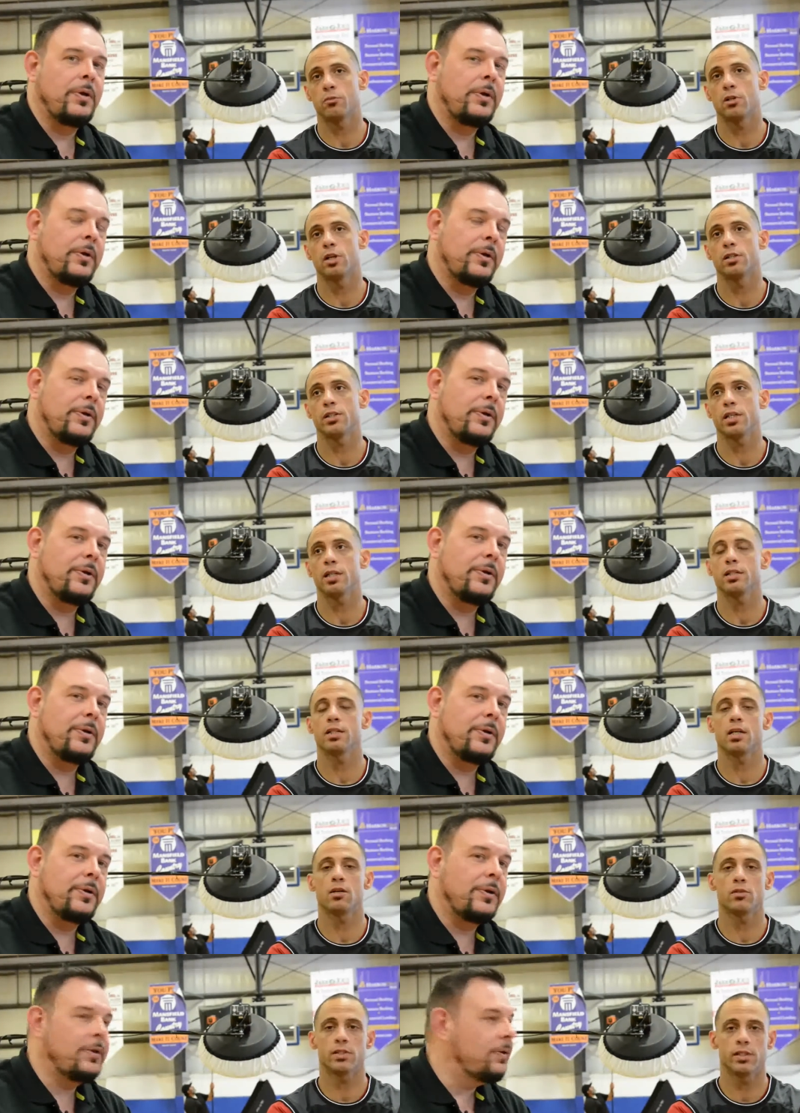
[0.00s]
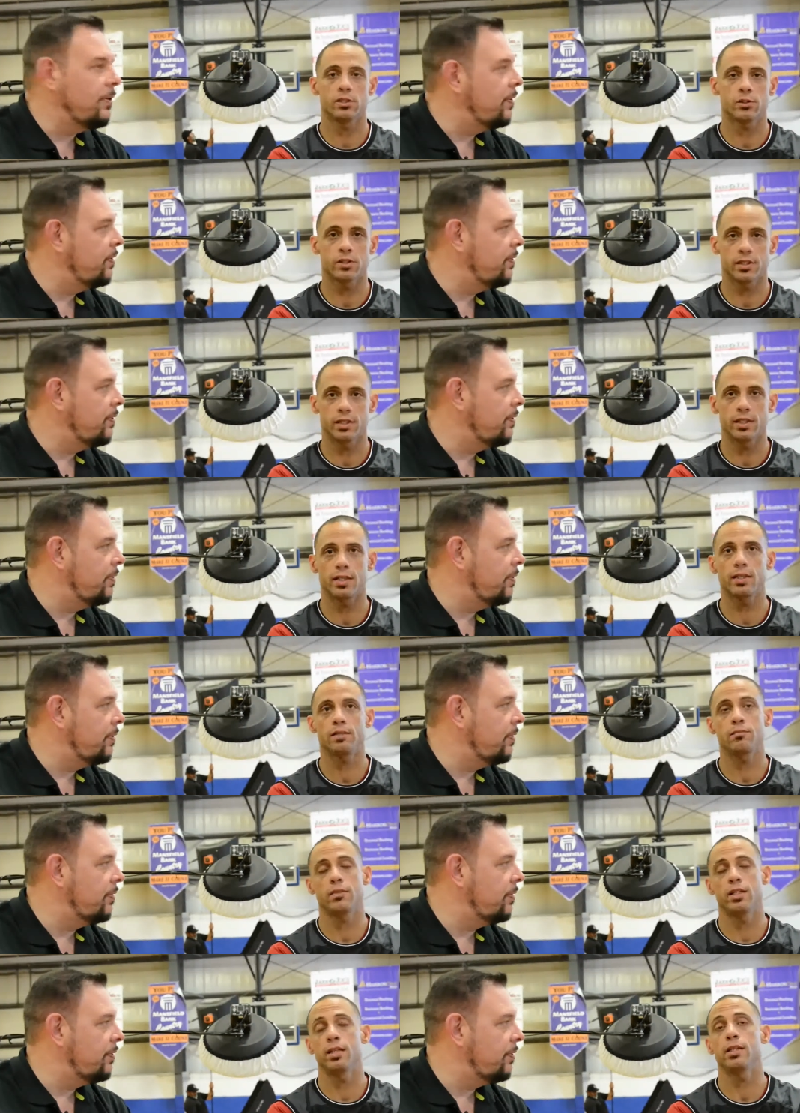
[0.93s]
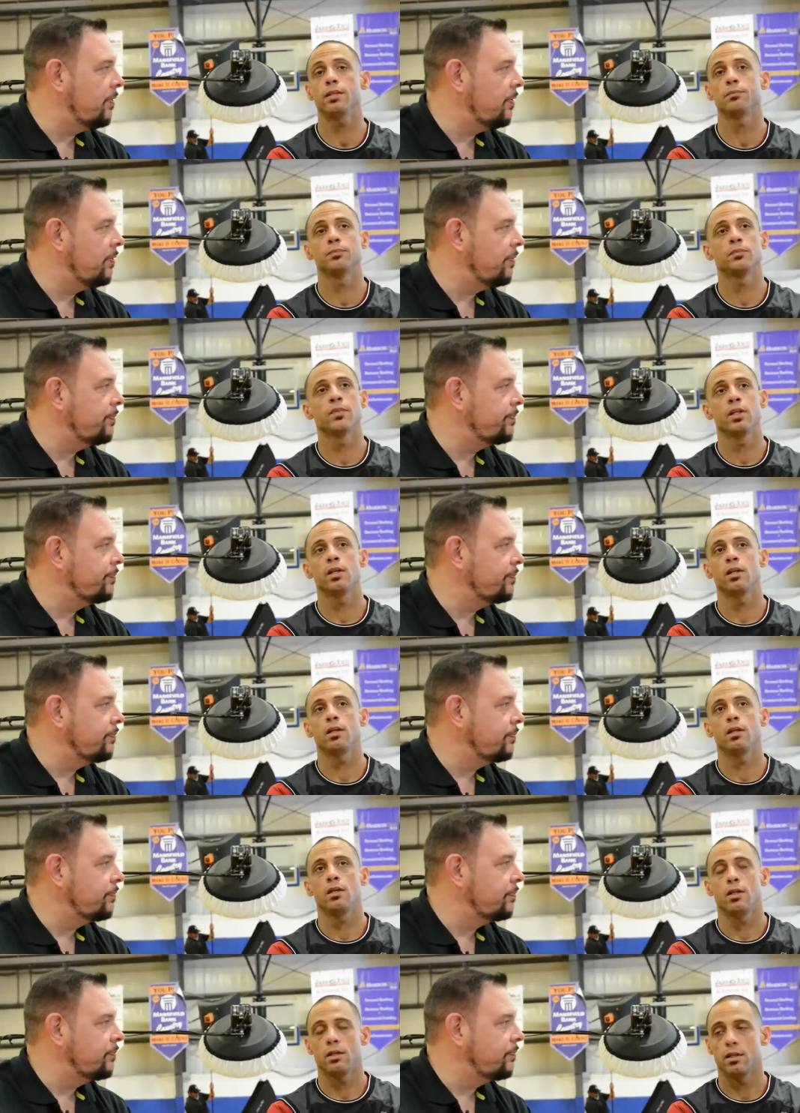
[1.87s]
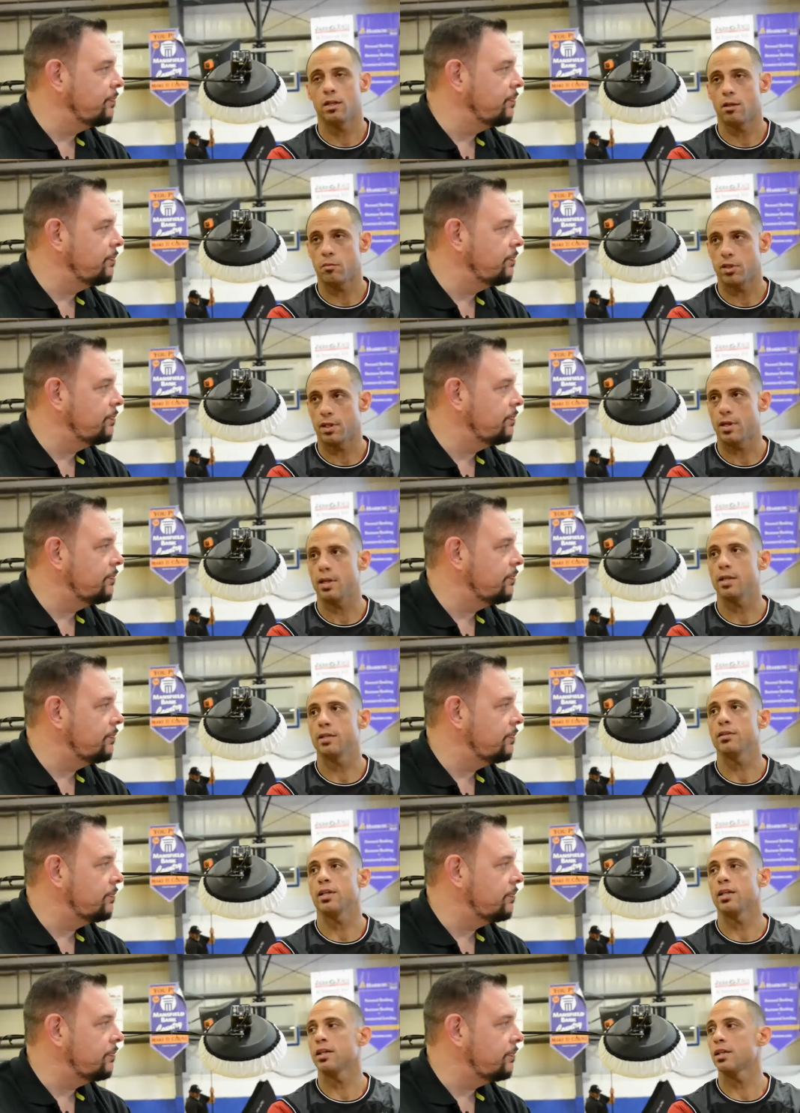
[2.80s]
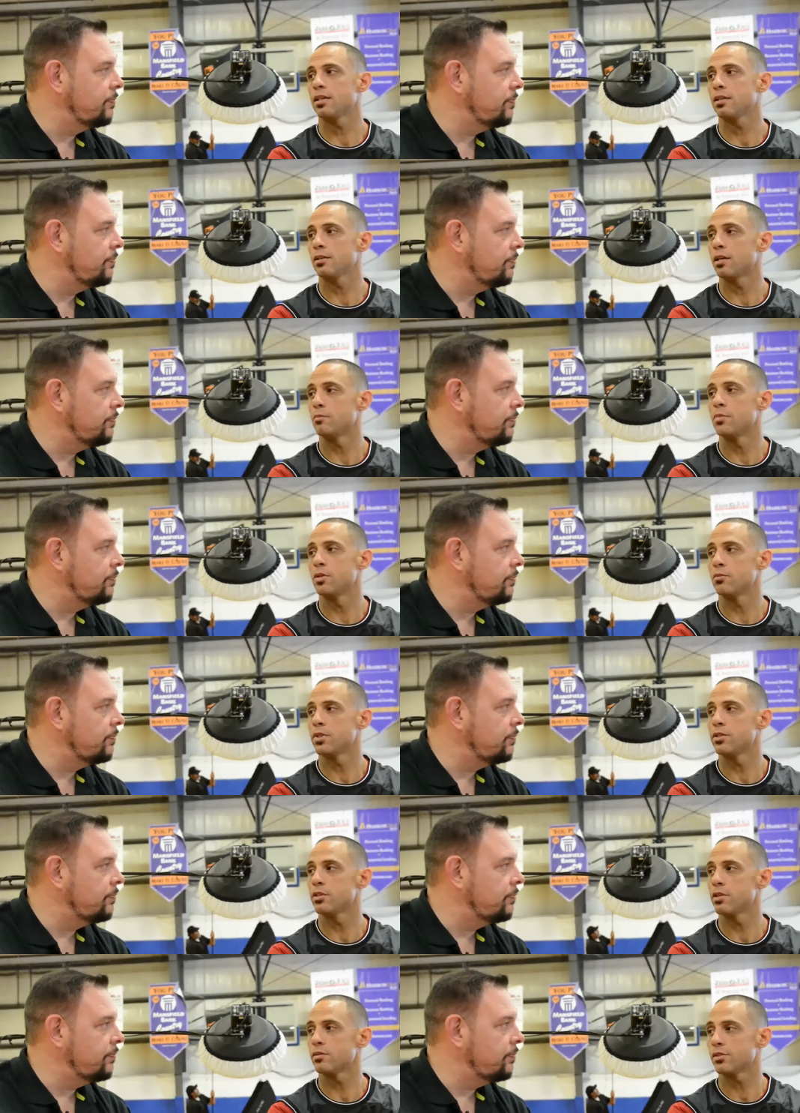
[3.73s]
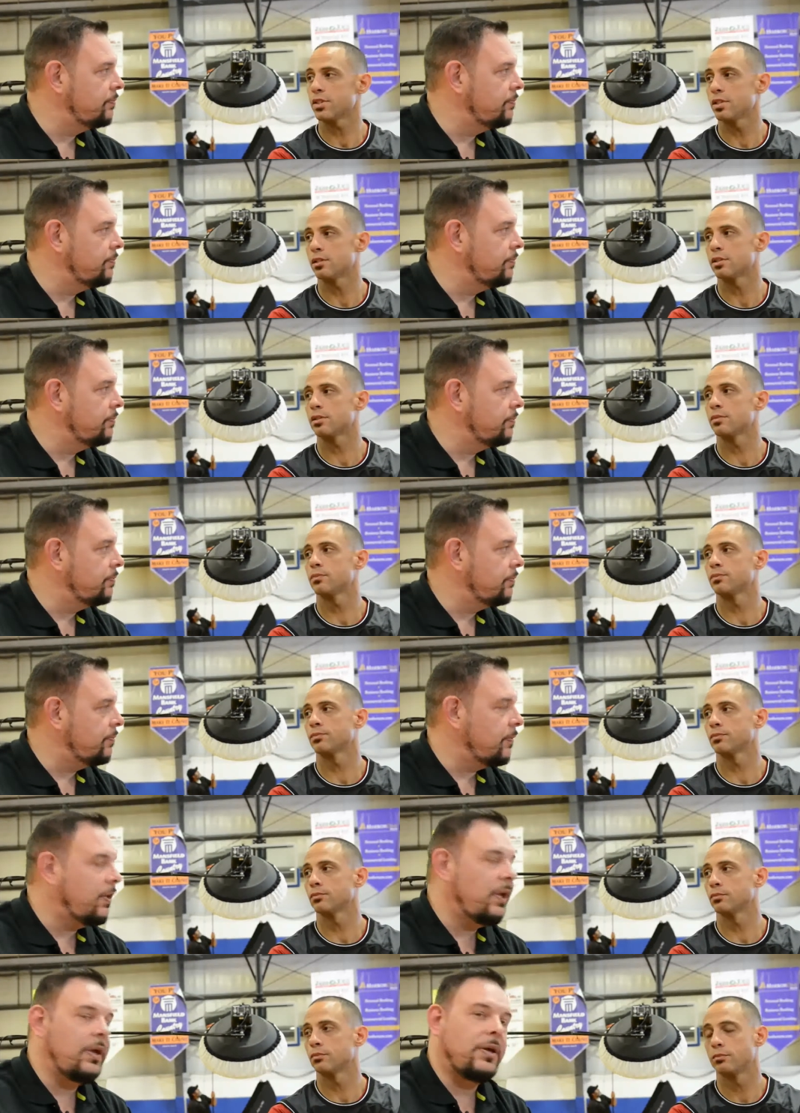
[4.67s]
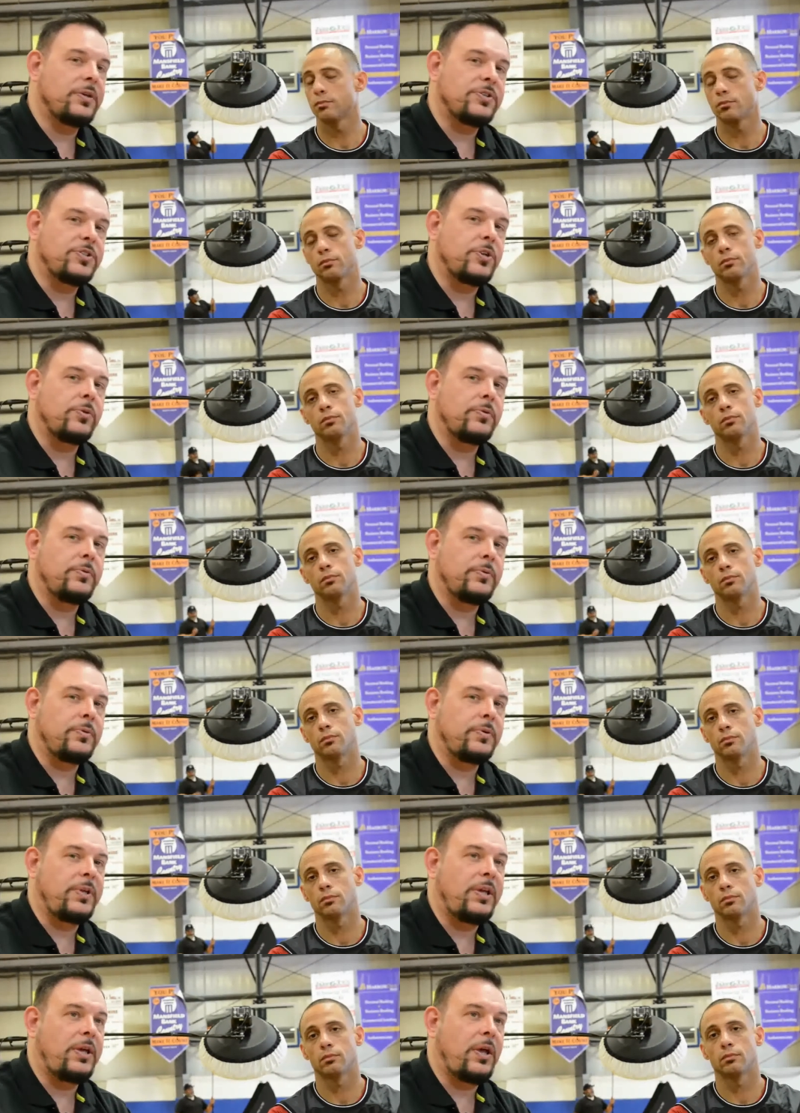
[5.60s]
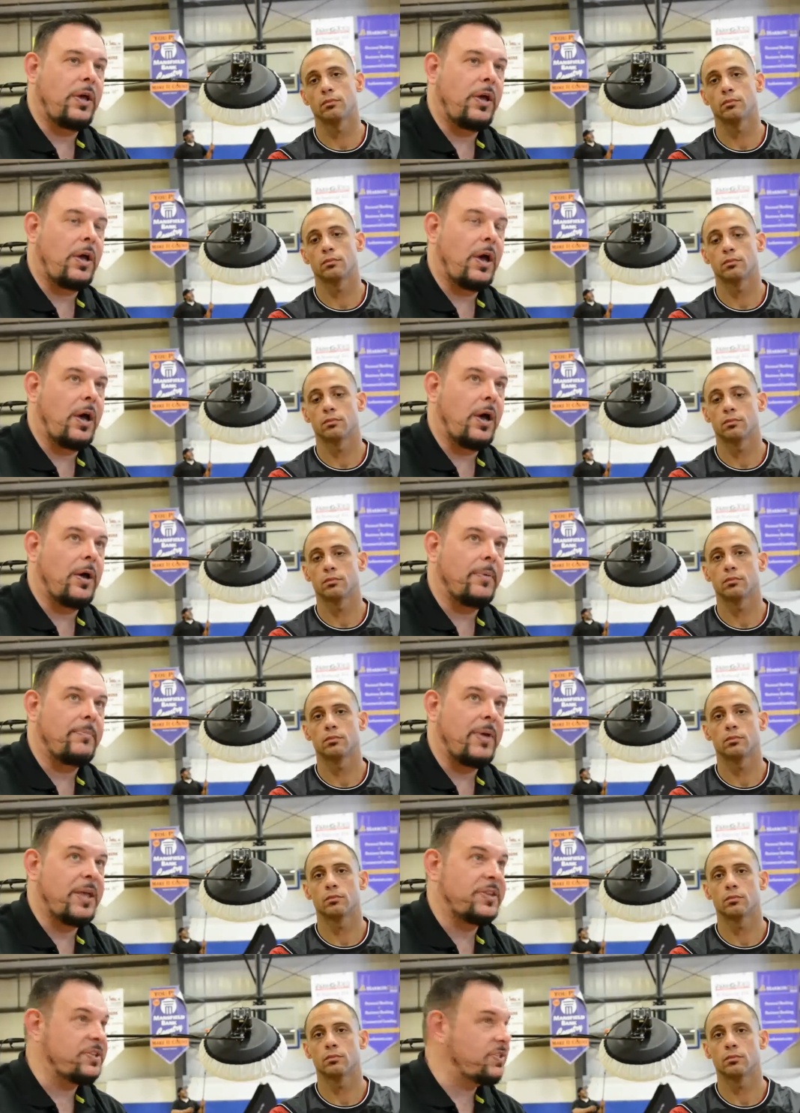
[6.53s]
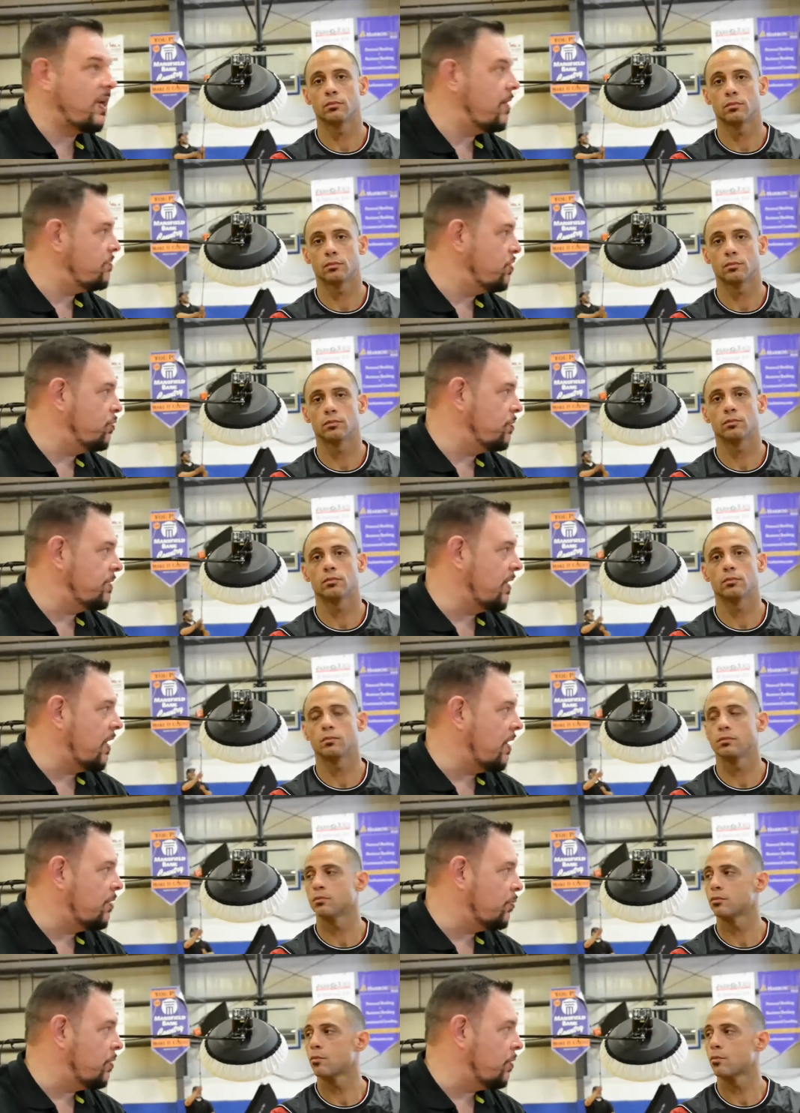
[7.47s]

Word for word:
Speaker 1: project, and I was interested in it applied, and I've been with you ever since.
Speaker 2: Yeah, so Leah, uh, um, at the time, she was the head of